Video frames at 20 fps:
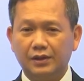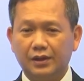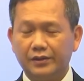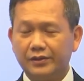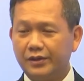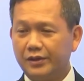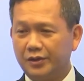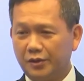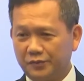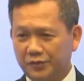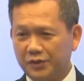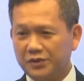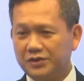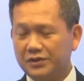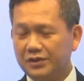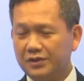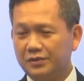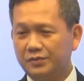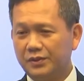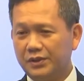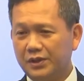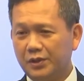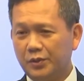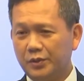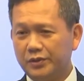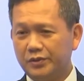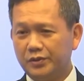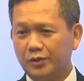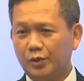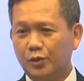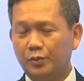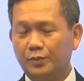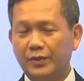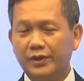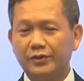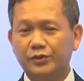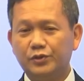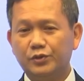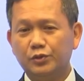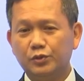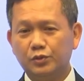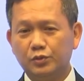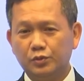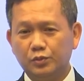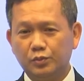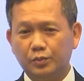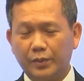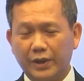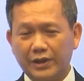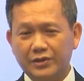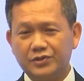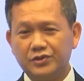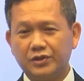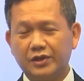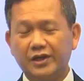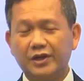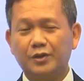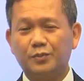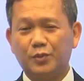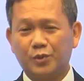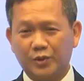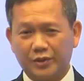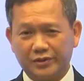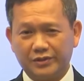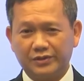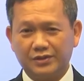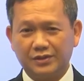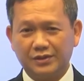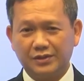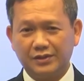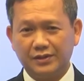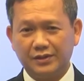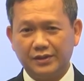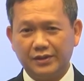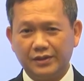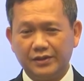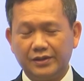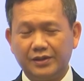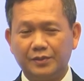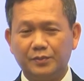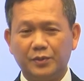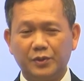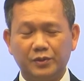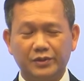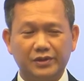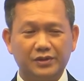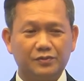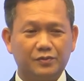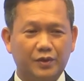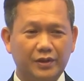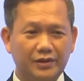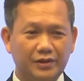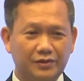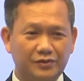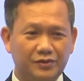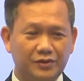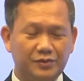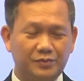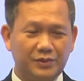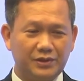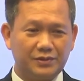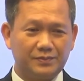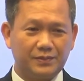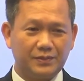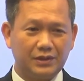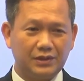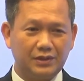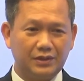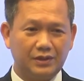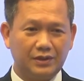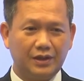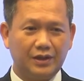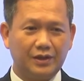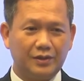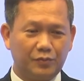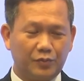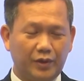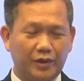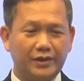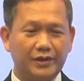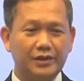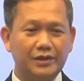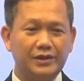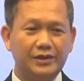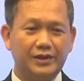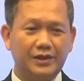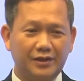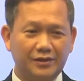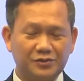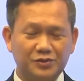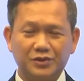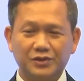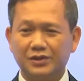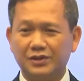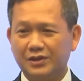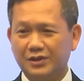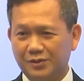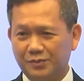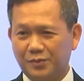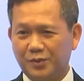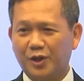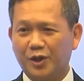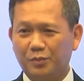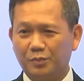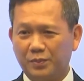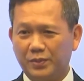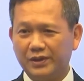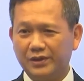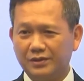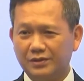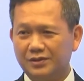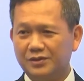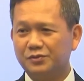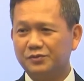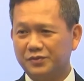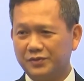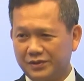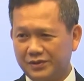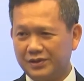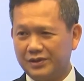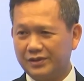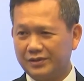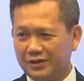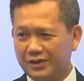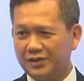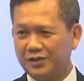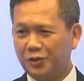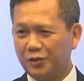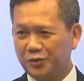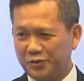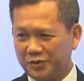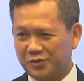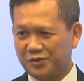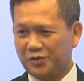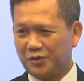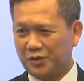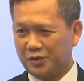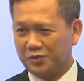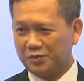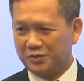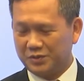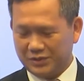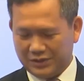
At the end of this year, we're going to open two major airports in Cambodia, one in Siem Reap, and one early next year in Phnom Penh to facilitate all this growth.